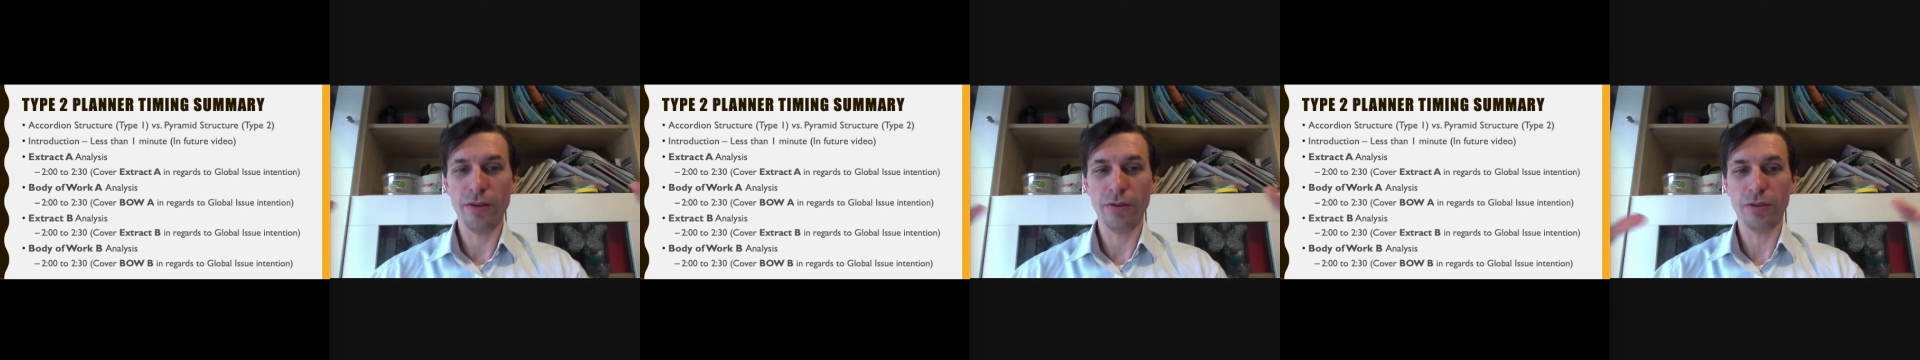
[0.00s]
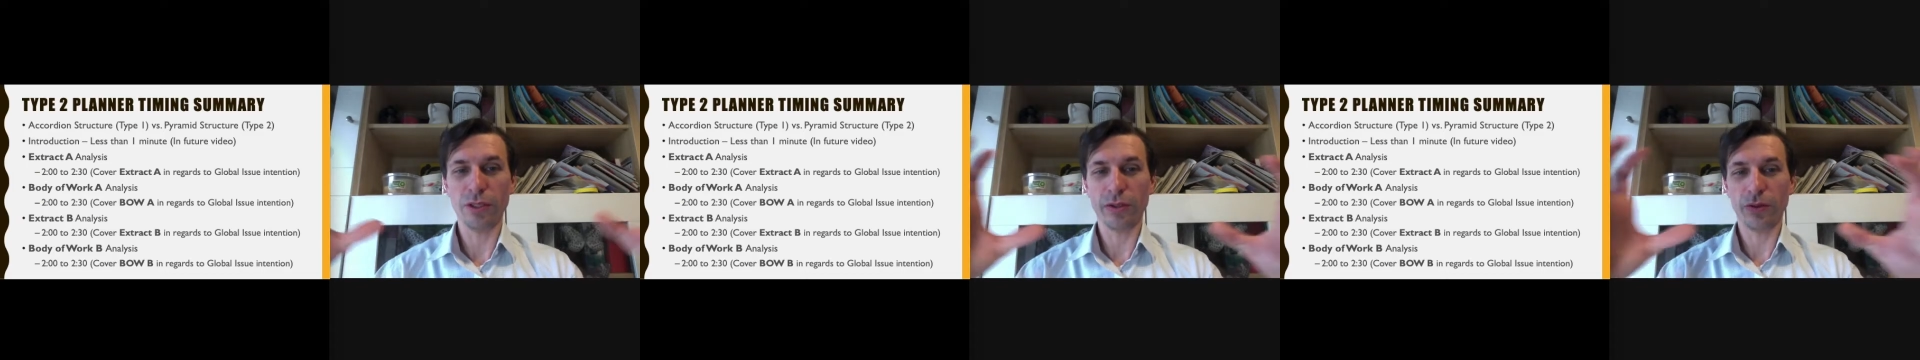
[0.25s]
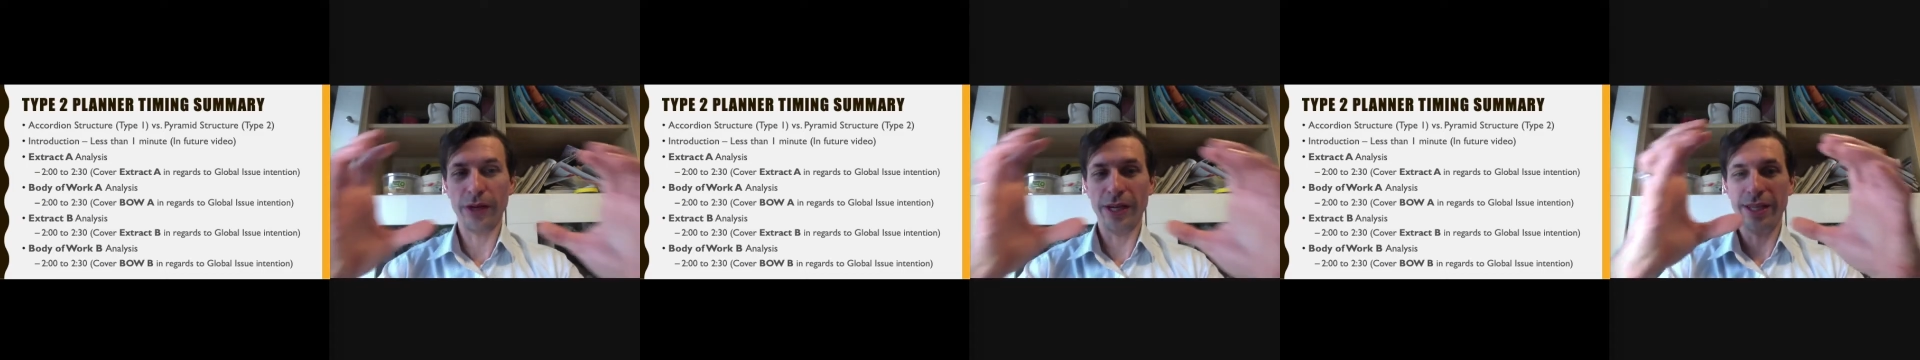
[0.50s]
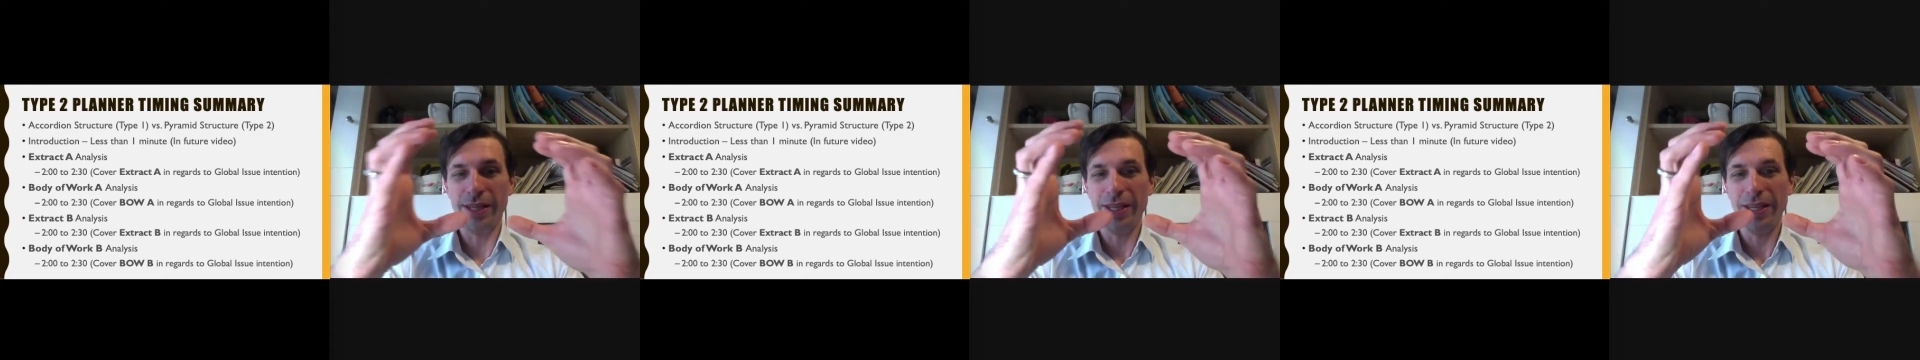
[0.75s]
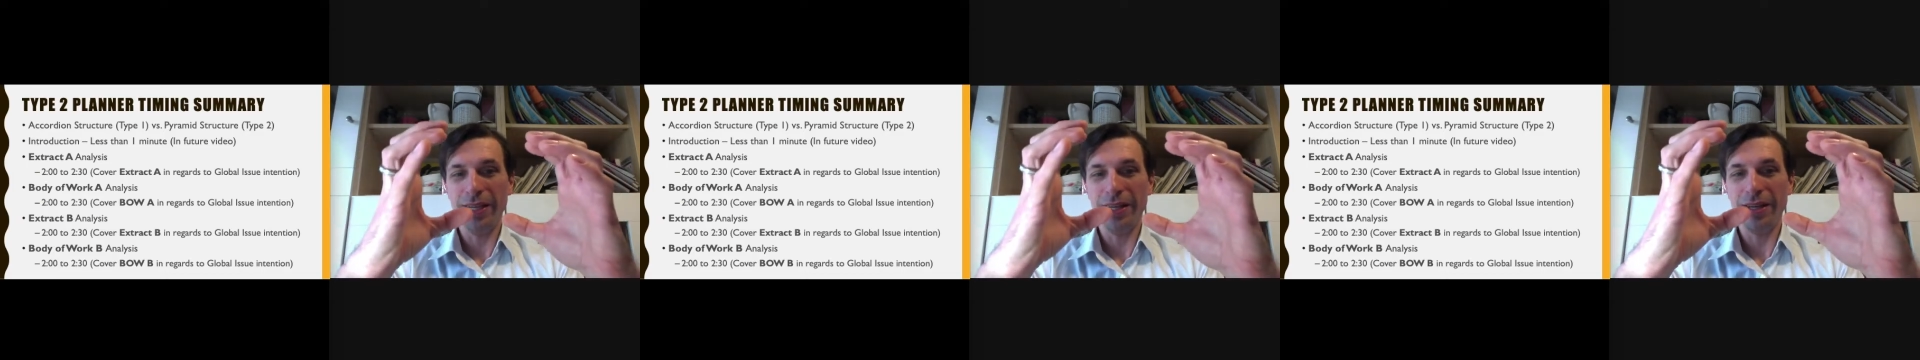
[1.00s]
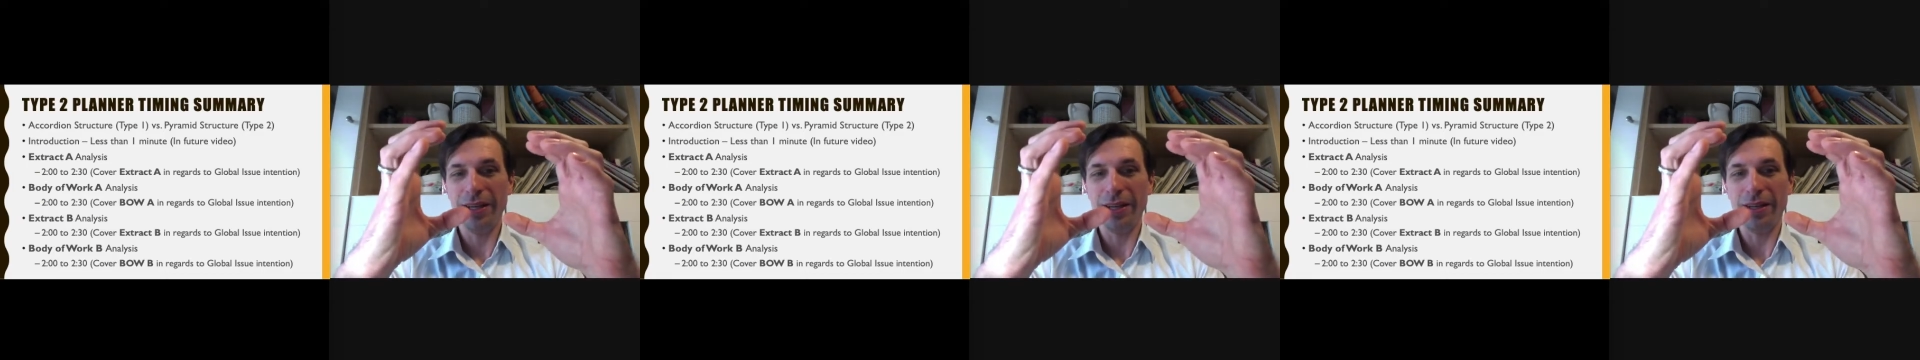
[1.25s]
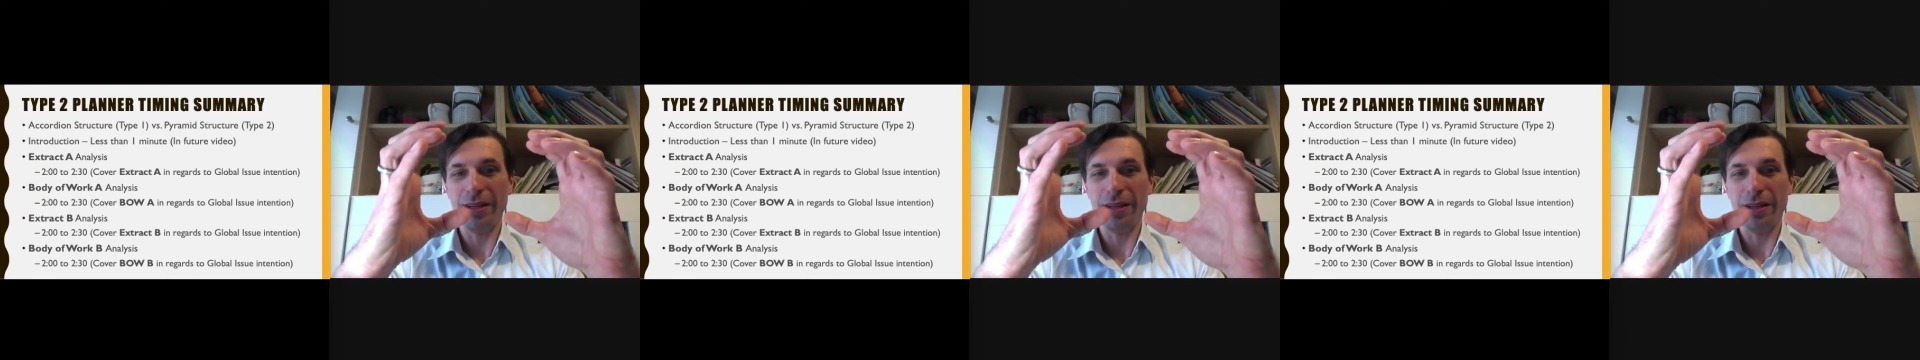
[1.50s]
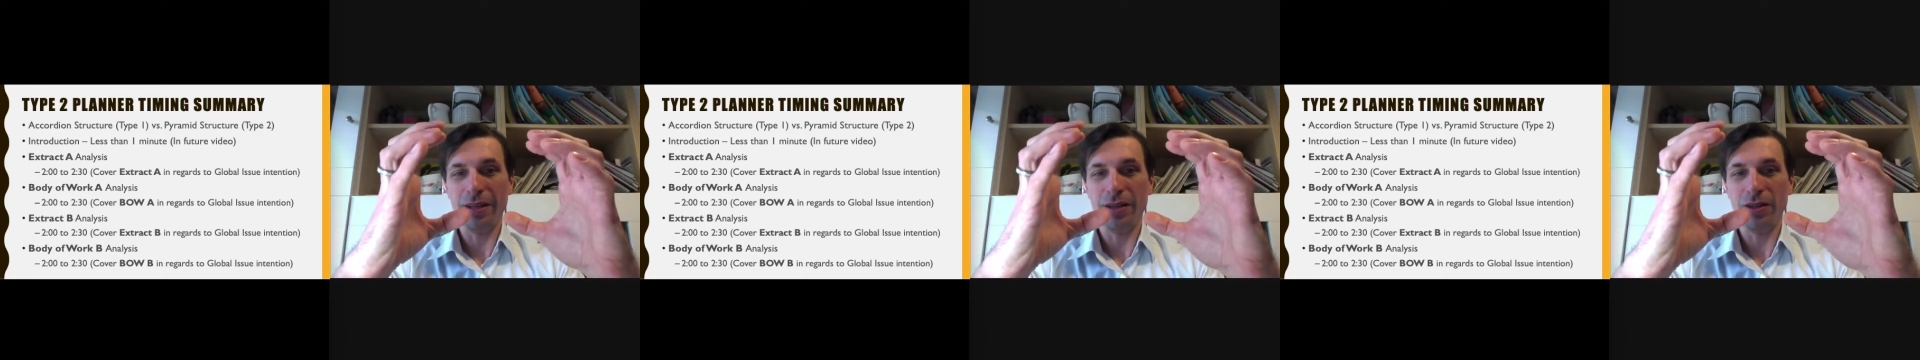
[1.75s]
squeeze in and
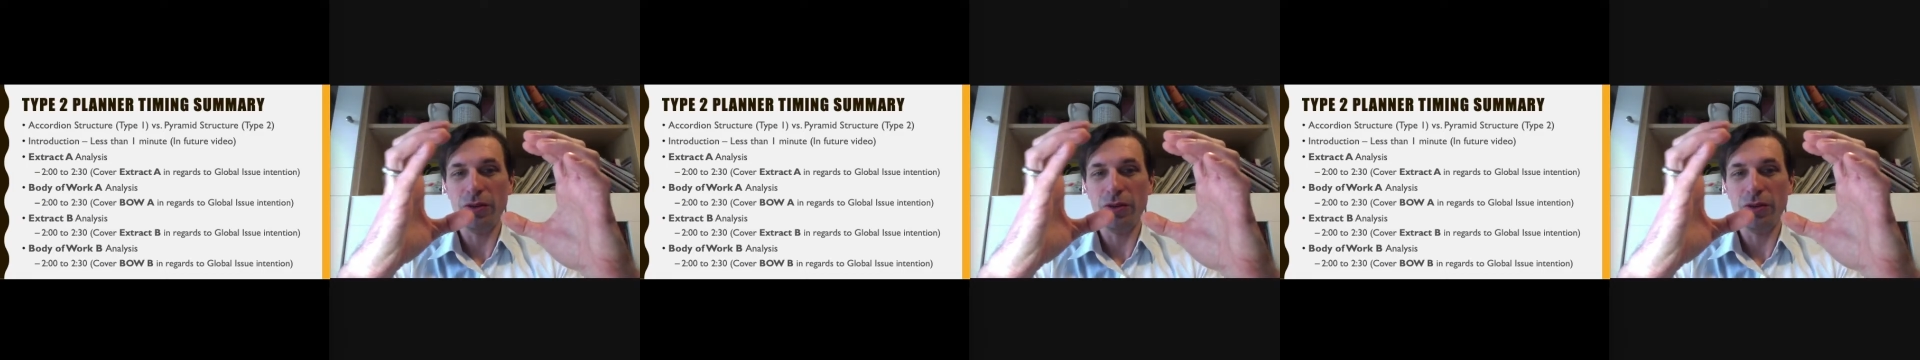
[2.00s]
then